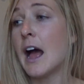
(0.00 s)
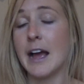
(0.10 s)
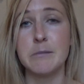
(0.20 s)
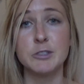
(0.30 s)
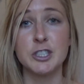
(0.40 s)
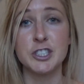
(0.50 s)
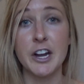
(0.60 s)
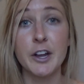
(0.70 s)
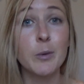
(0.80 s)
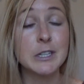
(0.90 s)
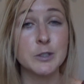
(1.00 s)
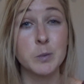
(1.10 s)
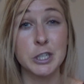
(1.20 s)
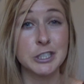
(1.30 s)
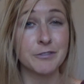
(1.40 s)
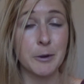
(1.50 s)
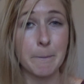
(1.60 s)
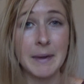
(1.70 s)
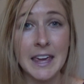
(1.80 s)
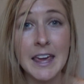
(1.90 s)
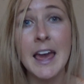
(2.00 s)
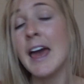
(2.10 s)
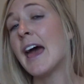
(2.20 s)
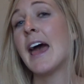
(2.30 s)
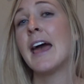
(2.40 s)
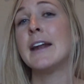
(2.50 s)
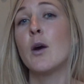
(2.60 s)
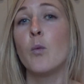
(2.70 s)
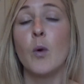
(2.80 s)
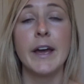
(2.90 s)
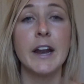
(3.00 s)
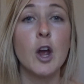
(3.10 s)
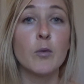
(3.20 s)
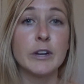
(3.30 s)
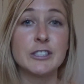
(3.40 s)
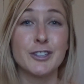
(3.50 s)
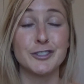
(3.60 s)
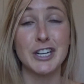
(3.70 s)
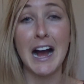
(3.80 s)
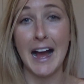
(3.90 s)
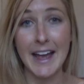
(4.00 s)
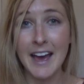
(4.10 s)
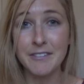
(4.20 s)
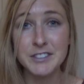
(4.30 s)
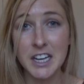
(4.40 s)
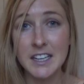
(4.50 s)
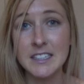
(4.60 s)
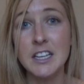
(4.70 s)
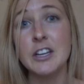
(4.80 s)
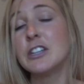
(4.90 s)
I am just sharing what has worked for me and what research I have done.